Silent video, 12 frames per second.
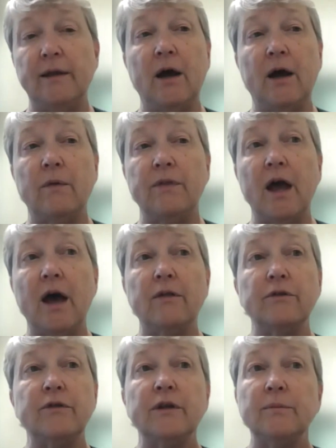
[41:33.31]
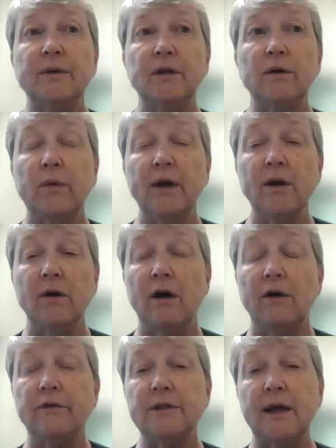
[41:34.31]
Now, the other thing to be aware
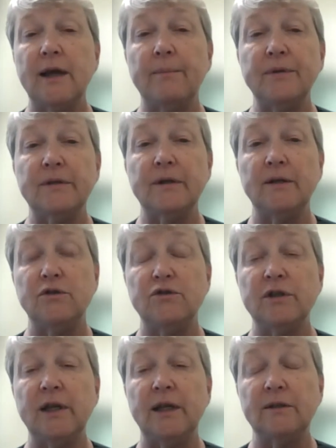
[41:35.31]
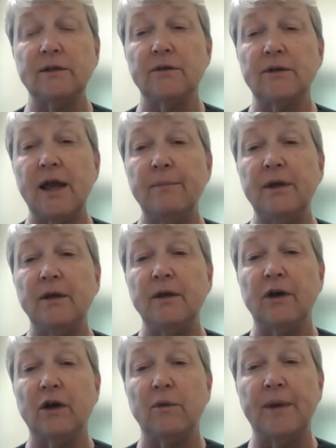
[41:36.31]
of is that besides genetics, there can be
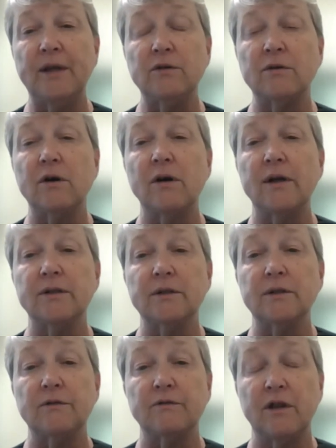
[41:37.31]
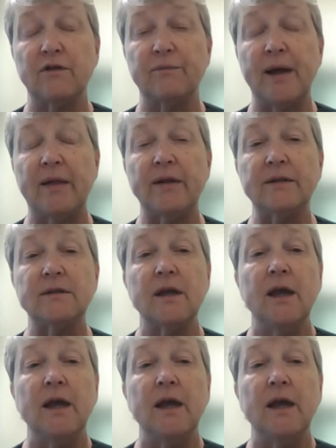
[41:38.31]
environmental causes of cleft palates.